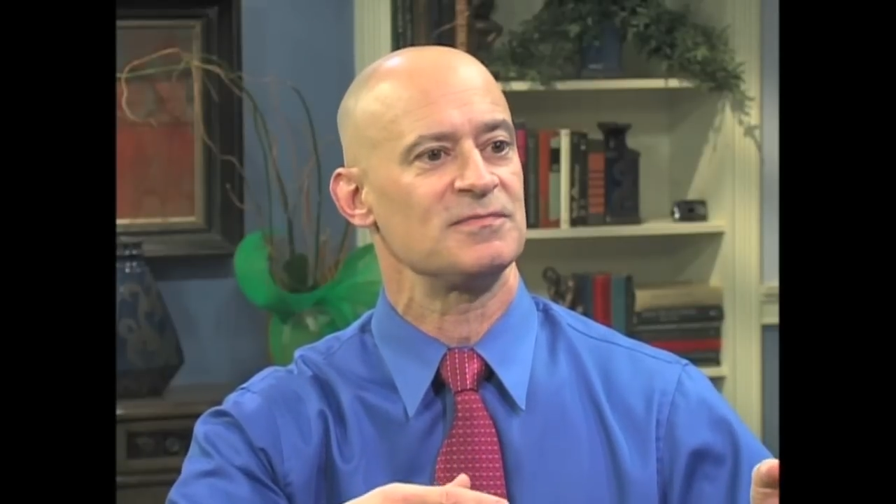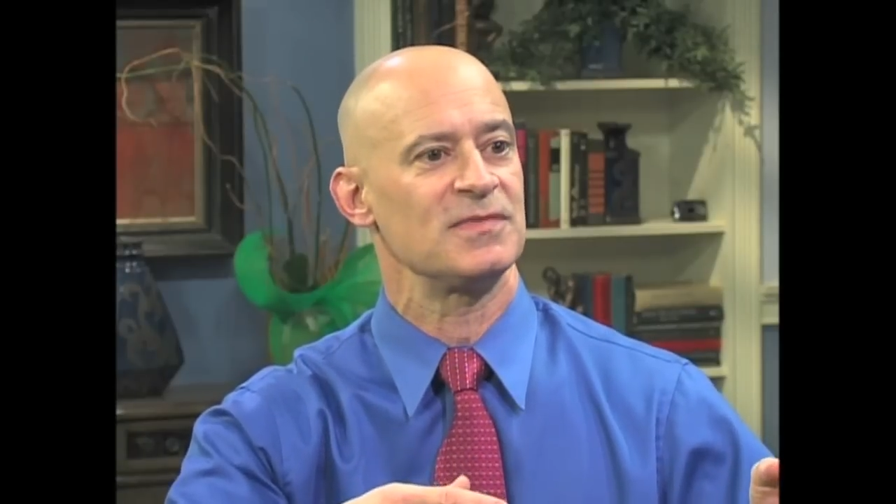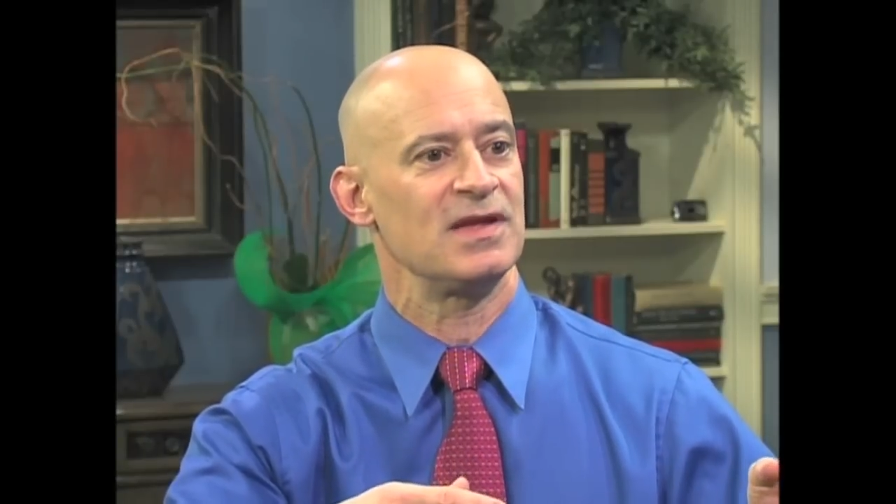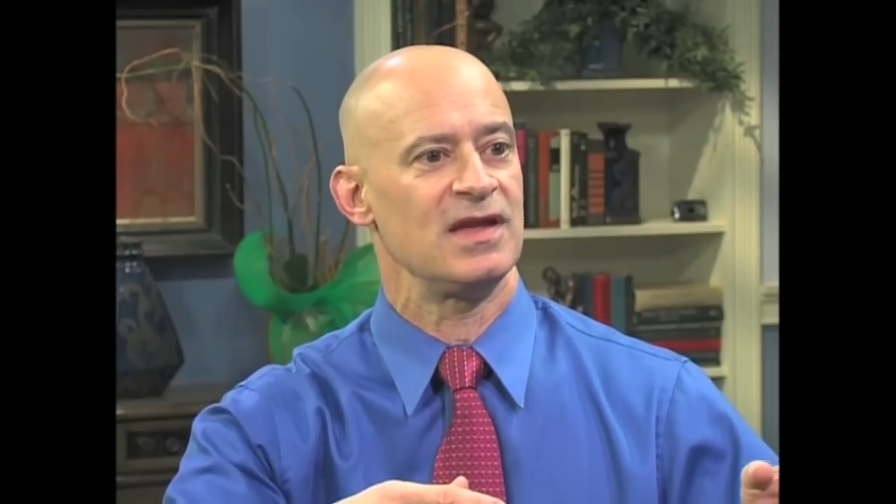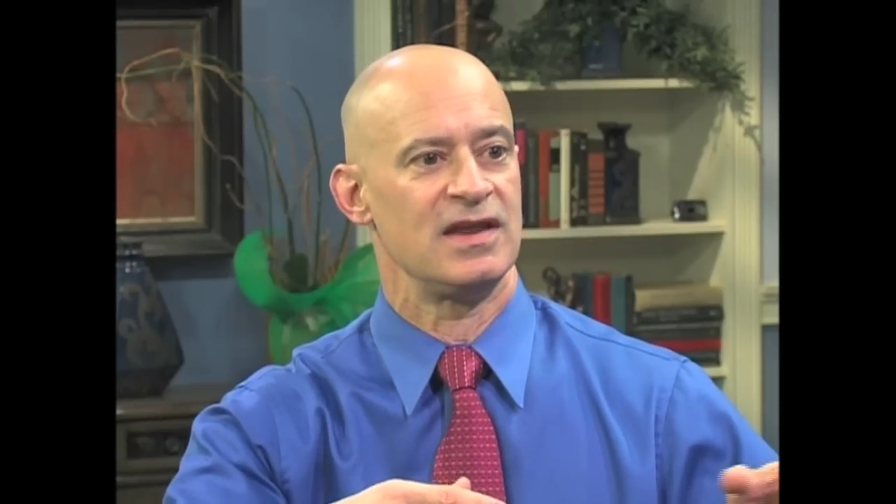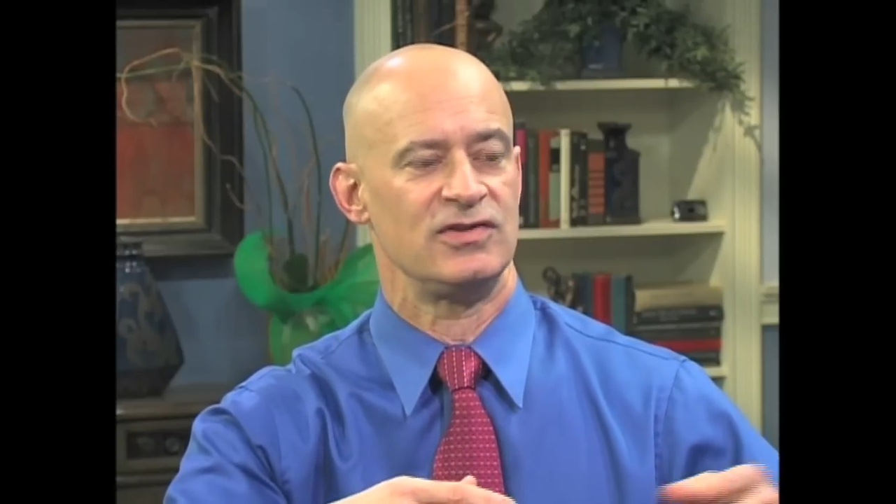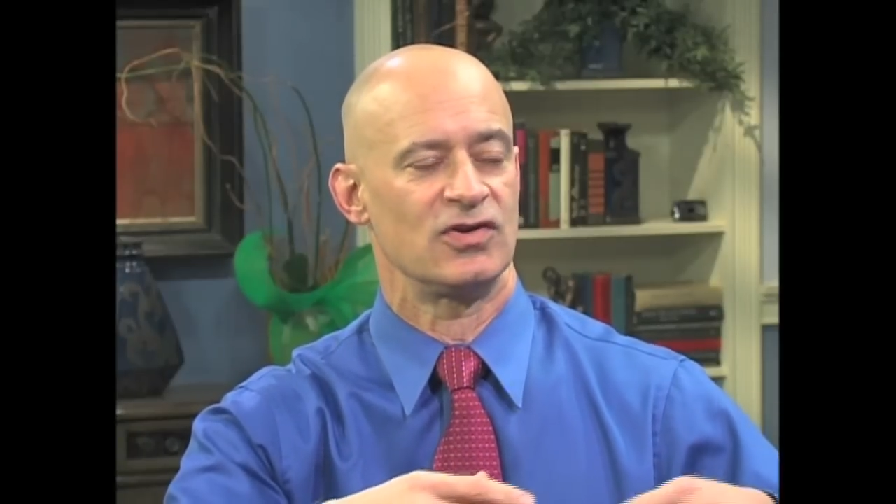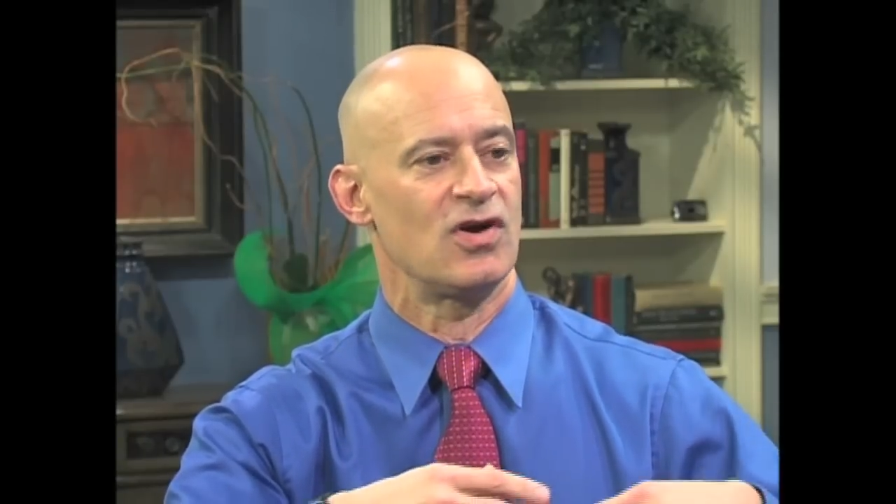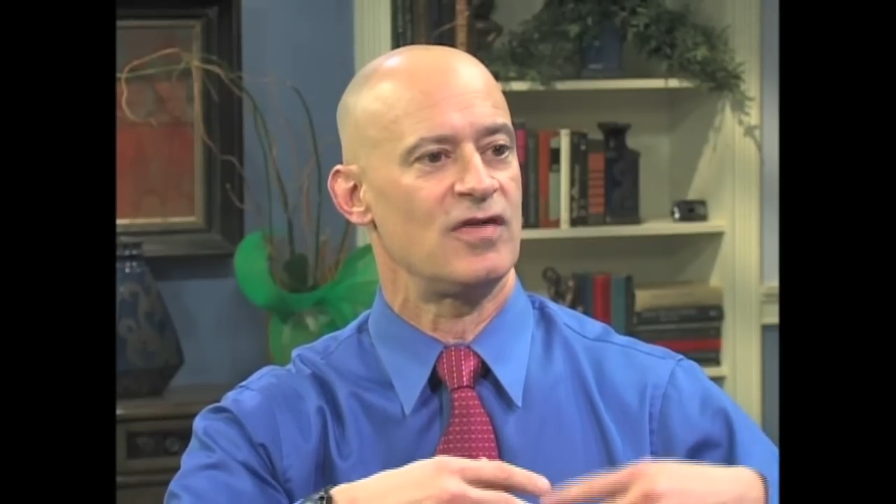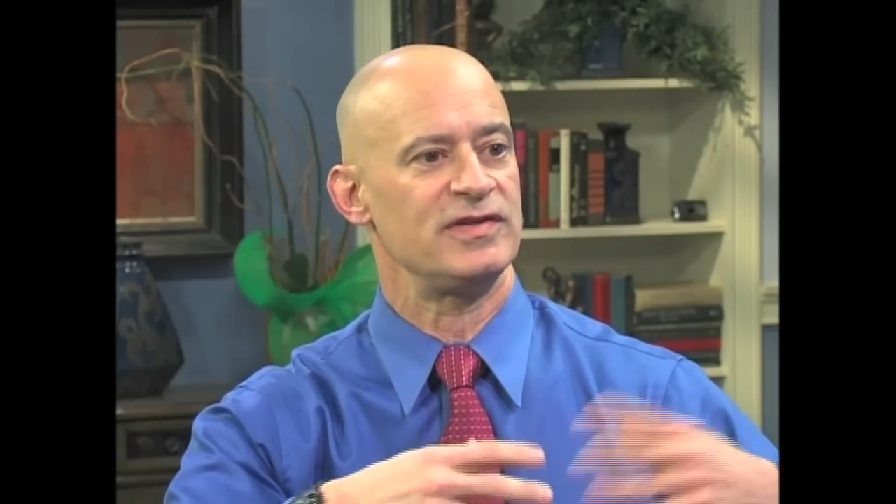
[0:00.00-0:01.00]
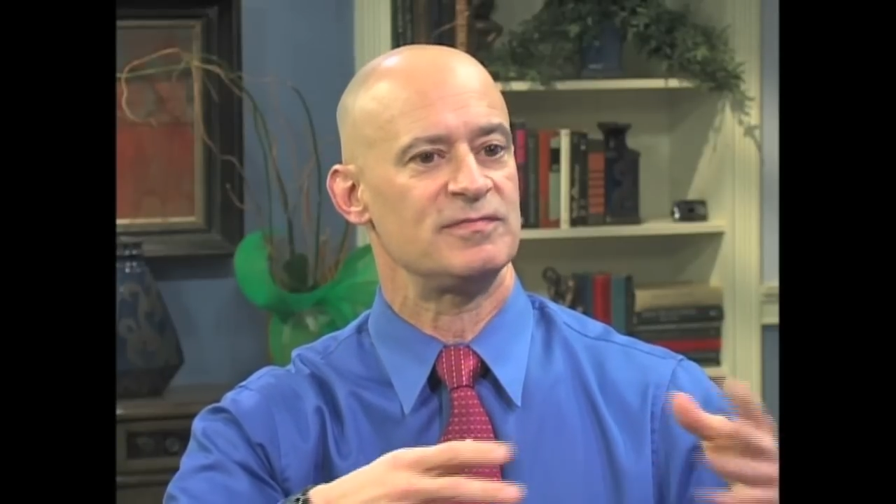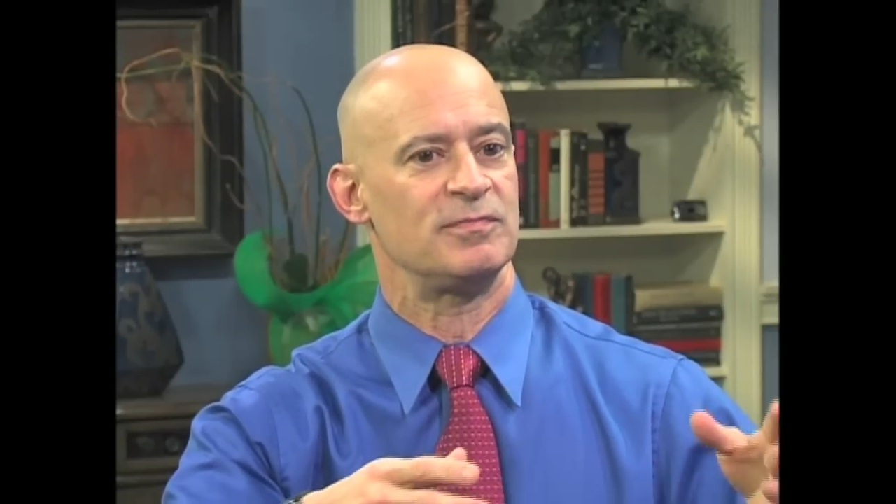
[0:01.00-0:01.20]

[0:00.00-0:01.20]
And he took all these